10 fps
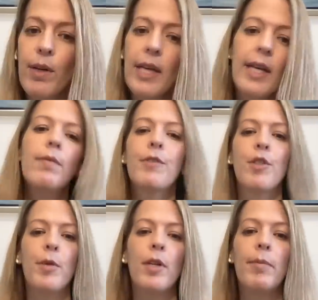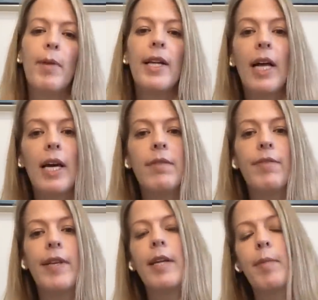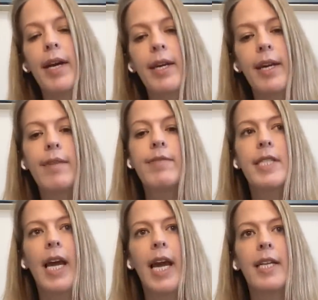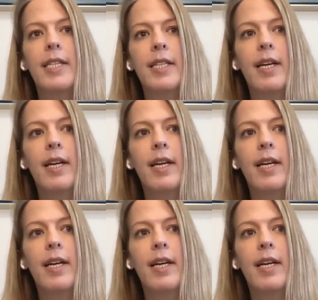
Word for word: really comfortable in my life and in my gifts, and